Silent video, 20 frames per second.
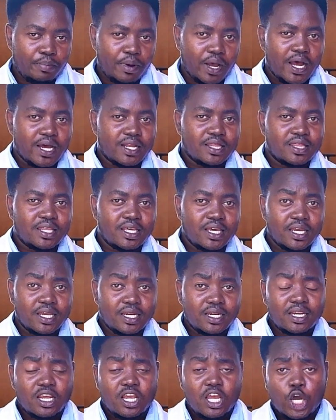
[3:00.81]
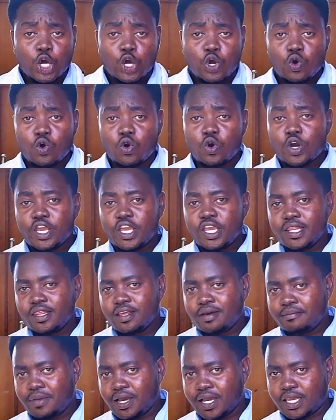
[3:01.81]
and then go in the
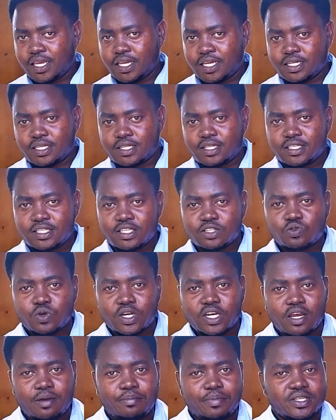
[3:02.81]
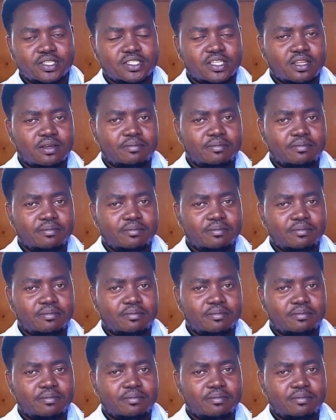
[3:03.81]
market. This is what happens in the